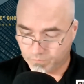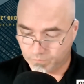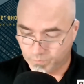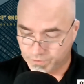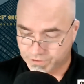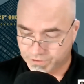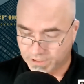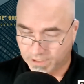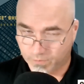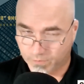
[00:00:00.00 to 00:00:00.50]

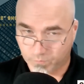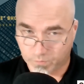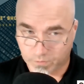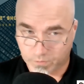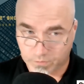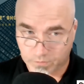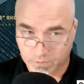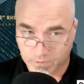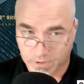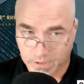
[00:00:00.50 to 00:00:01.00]
which I
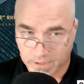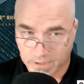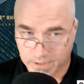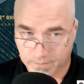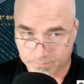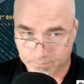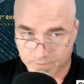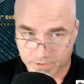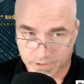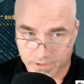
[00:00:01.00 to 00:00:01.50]

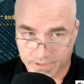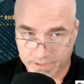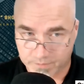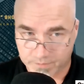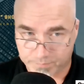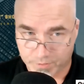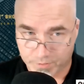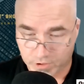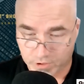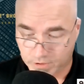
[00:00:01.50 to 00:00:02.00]
will
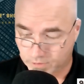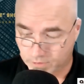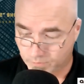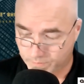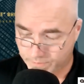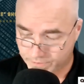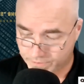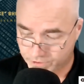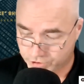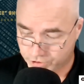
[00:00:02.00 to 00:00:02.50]
link
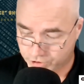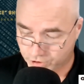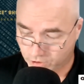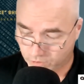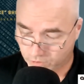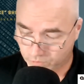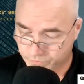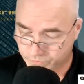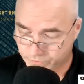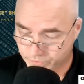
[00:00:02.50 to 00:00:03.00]
below in the
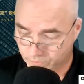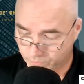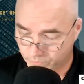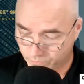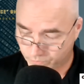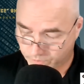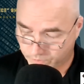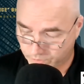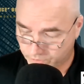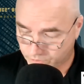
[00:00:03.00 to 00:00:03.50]
show so
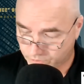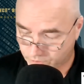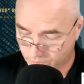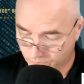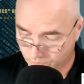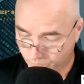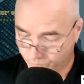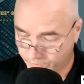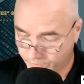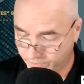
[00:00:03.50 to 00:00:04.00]
you can
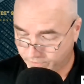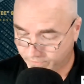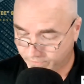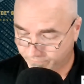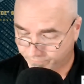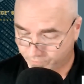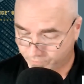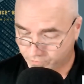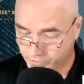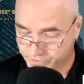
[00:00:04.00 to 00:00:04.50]
read
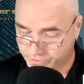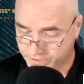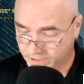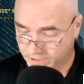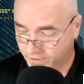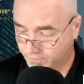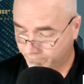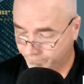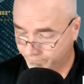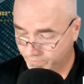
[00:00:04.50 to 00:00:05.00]
it for
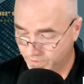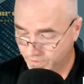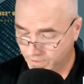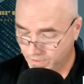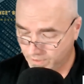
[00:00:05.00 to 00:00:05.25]
yourself.